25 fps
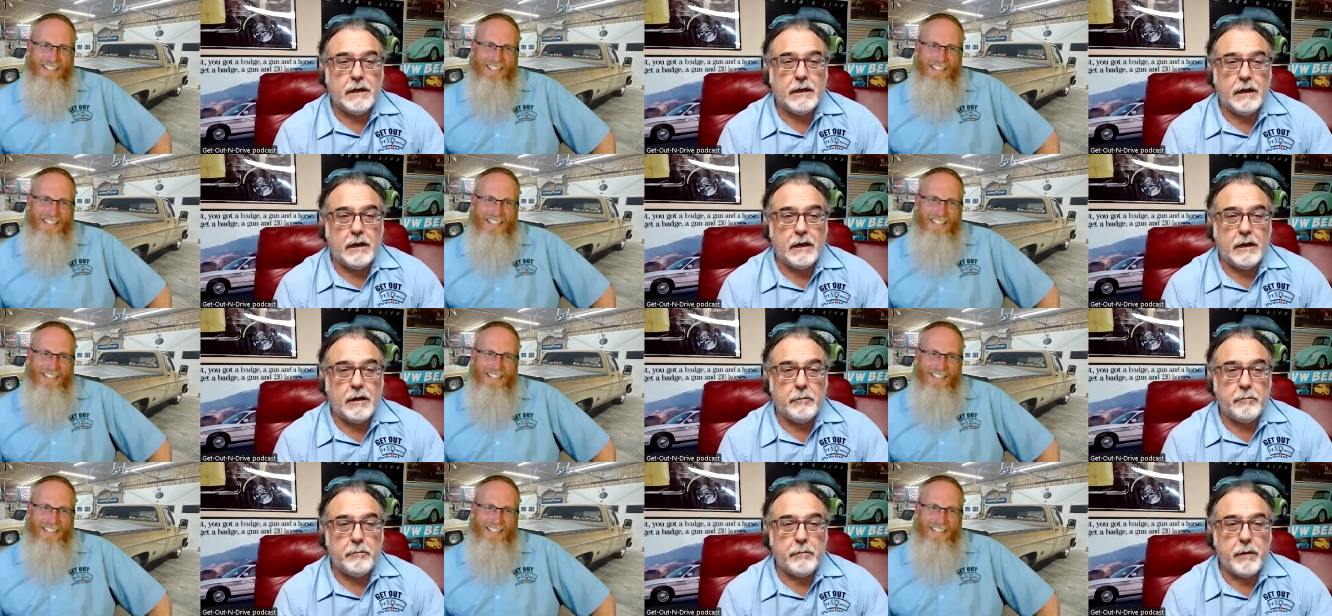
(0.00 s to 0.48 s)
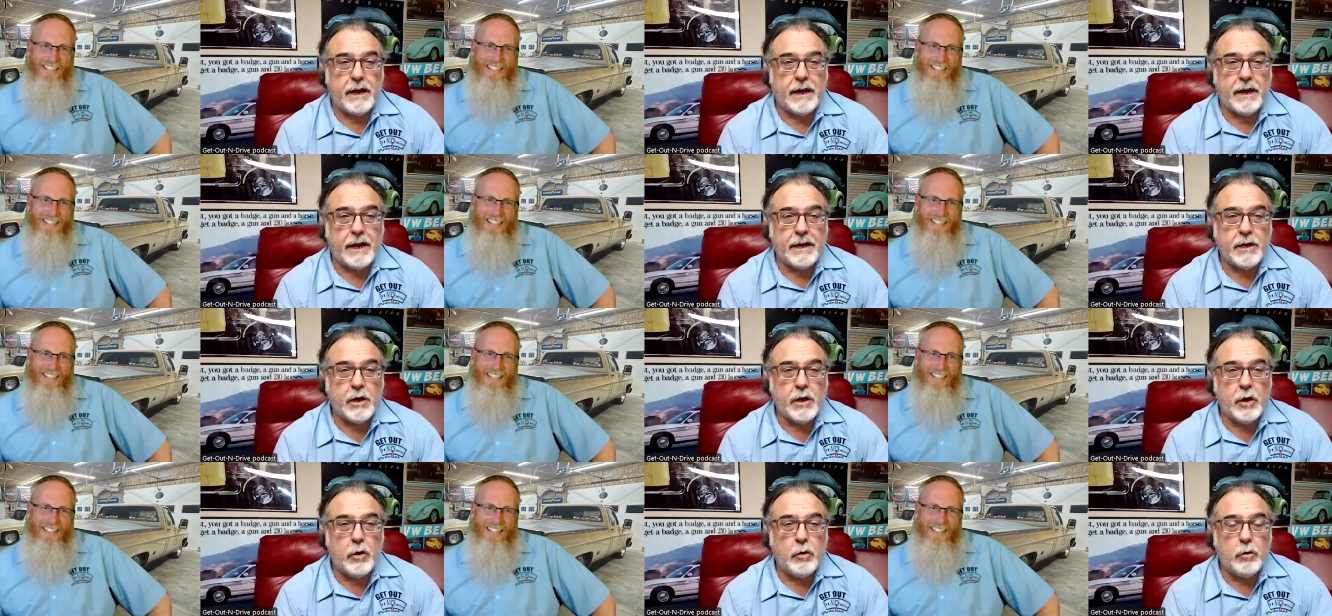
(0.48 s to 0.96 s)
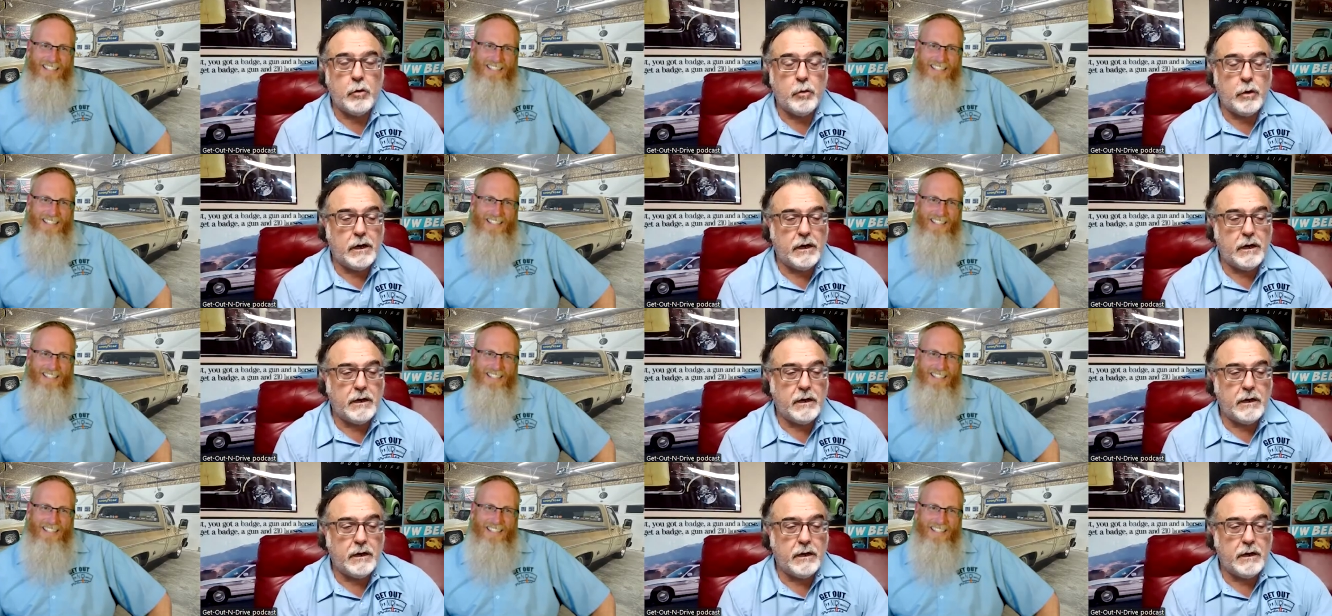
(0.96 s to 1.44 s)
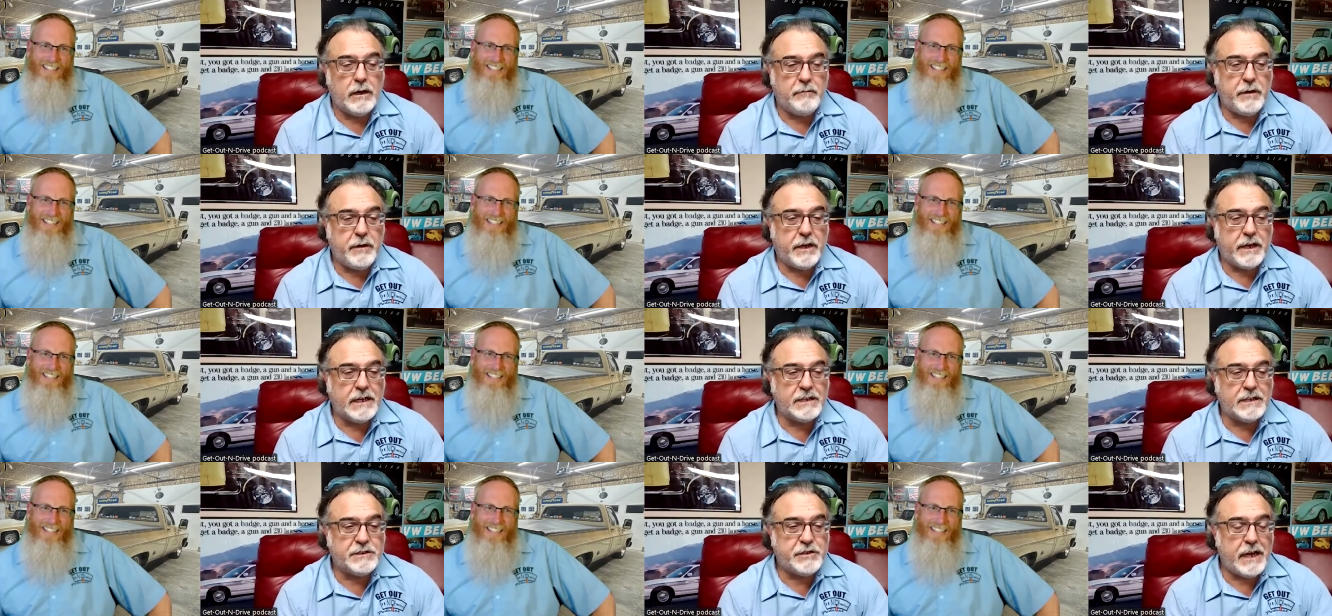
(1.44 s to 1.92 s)
Speaker 1: Um, and I know uh, you get a
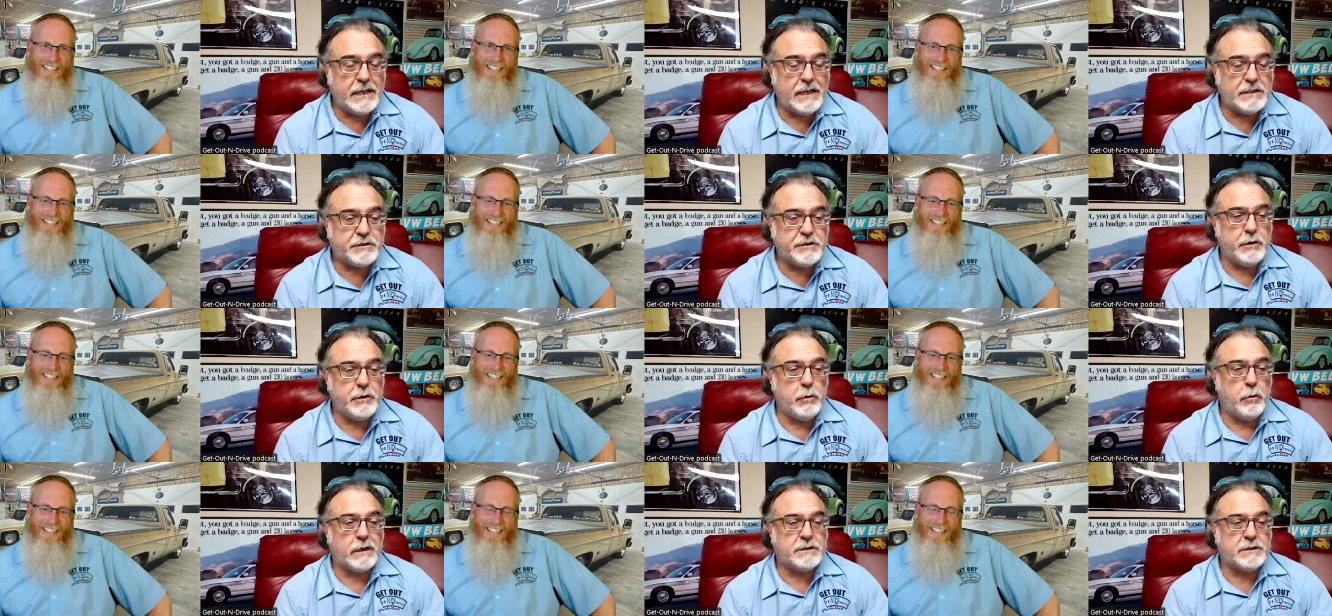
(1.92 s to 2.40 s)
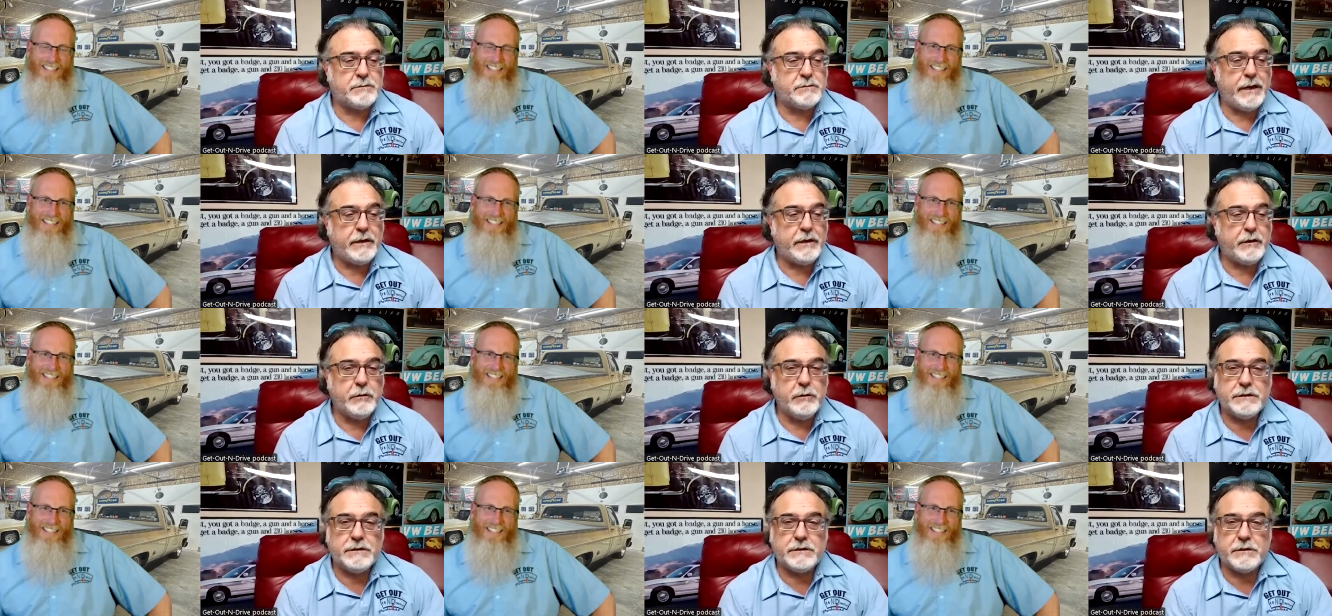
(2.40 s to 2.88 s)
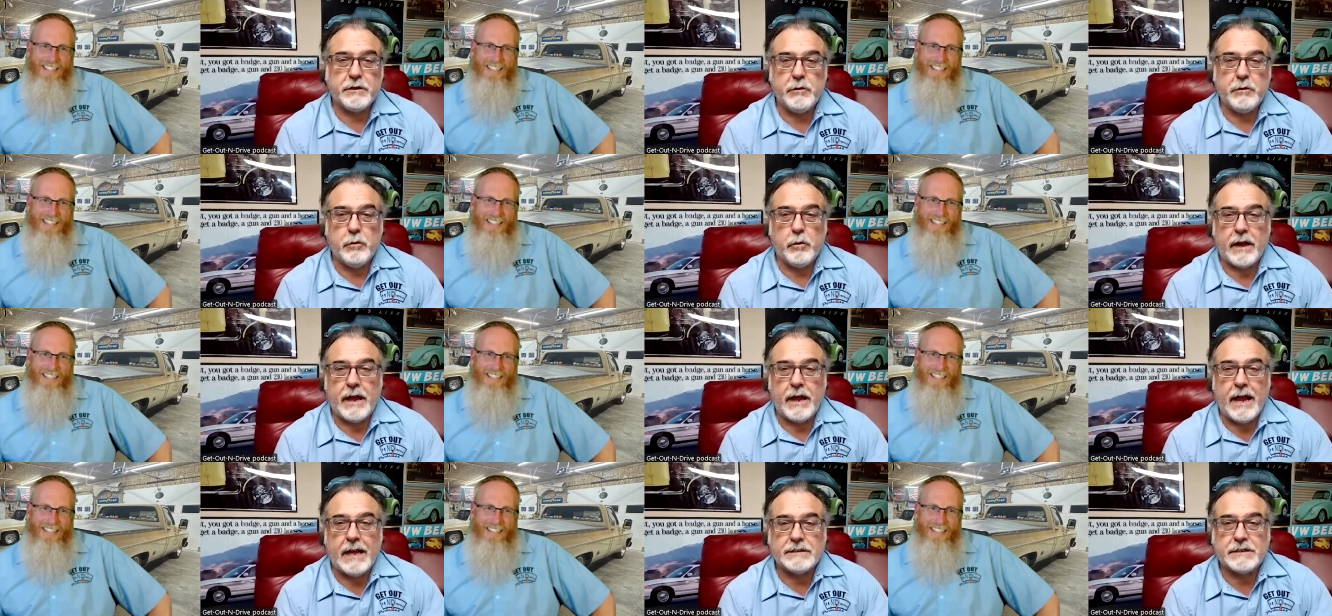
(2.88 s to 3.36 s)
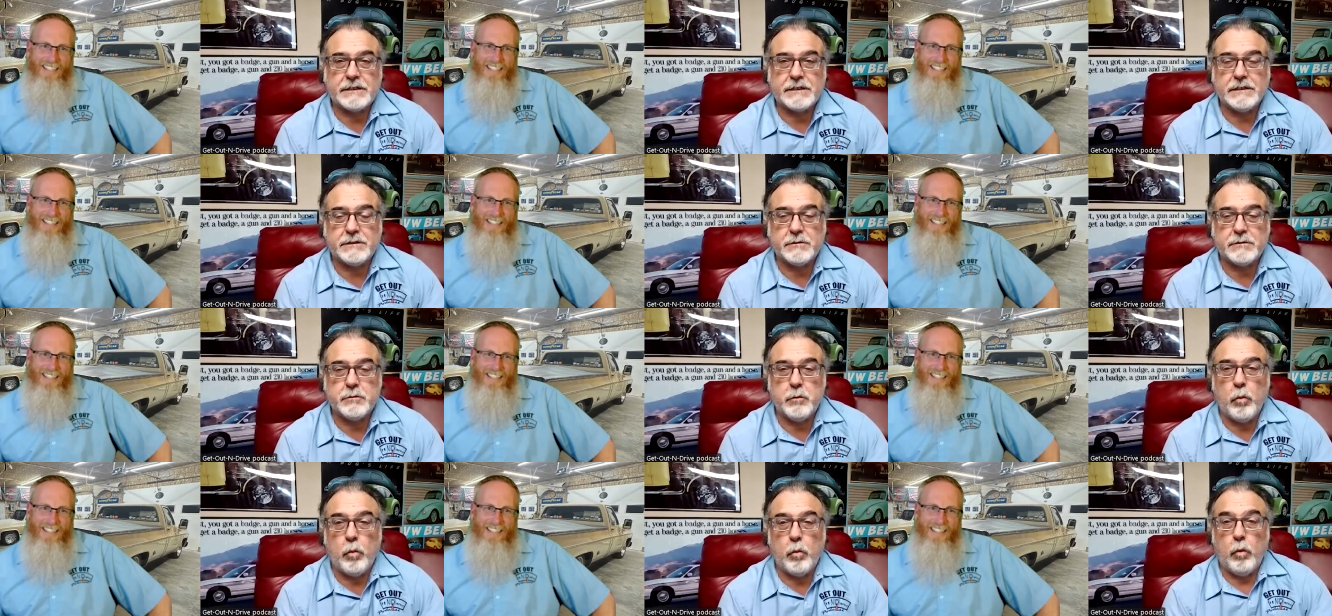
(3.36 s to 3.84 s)
chance, or you want to speak to us, or you want to ask
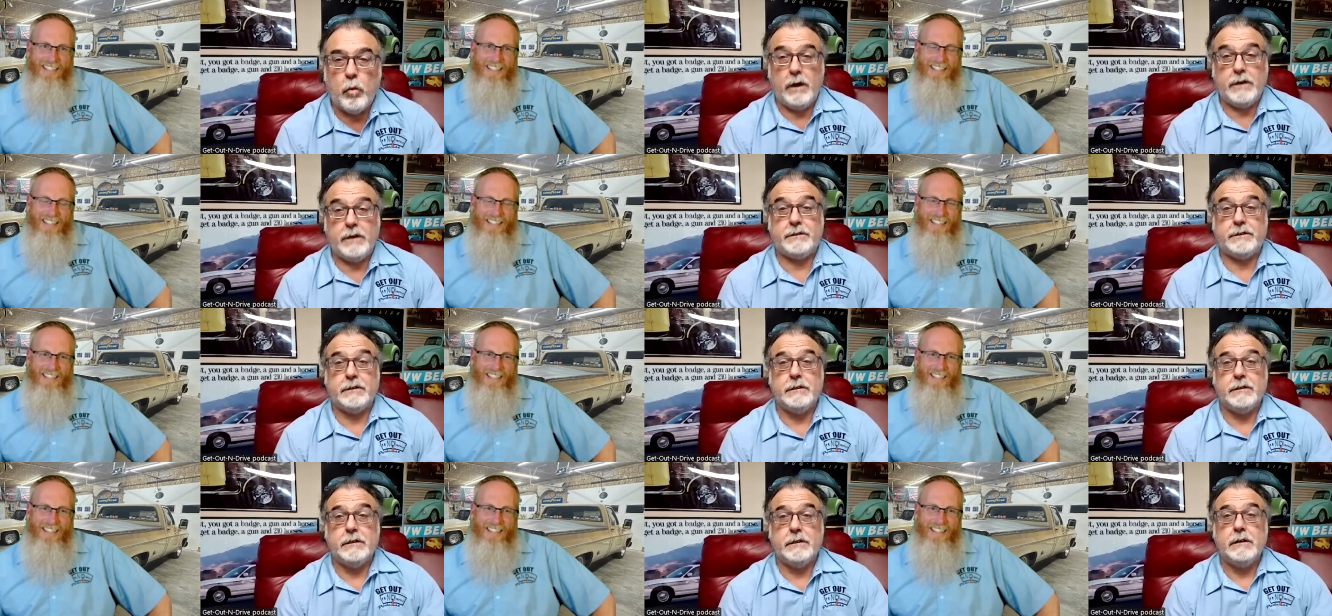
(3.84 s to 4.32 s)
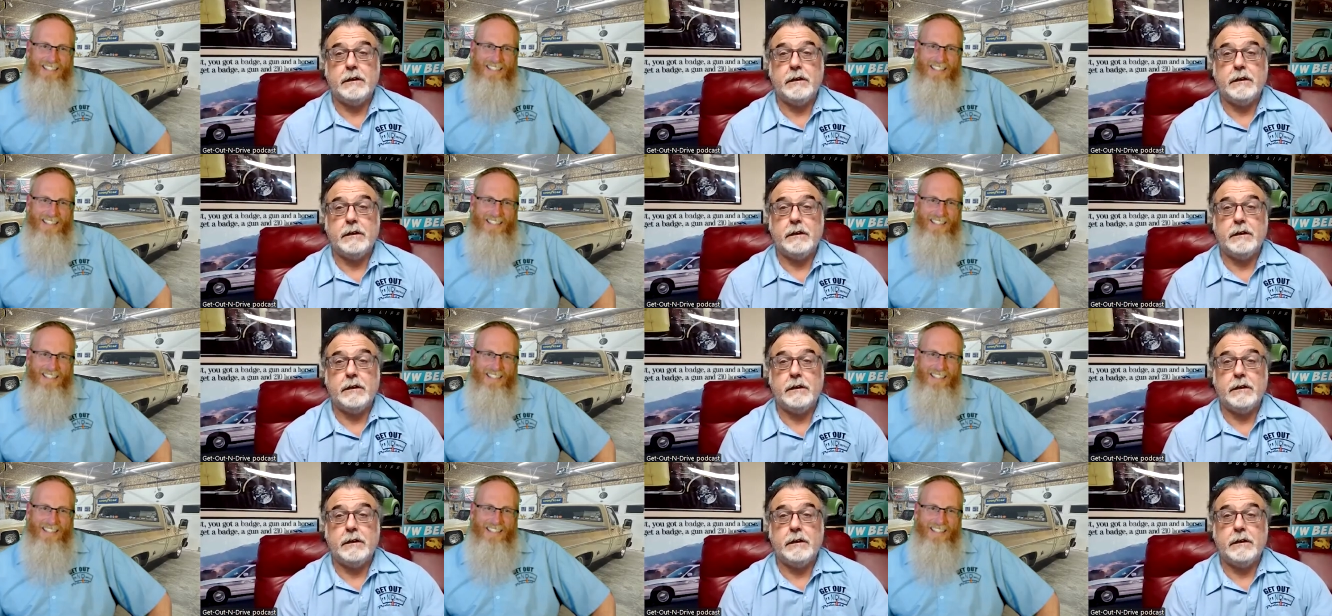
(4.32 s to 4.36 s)
us what